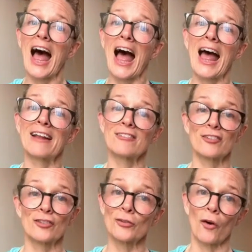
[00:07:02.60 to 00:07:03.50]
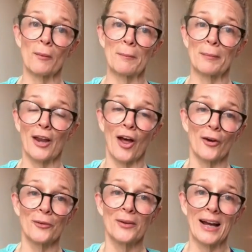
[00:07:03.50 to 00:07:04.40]
and do comment
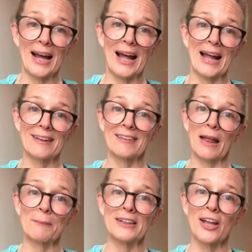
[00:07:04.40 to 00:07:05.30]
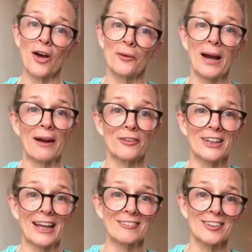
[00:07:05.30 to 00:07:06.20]
below and let me know how you're
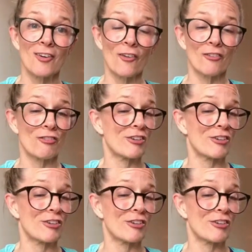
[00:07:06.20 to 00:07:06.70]
getting on.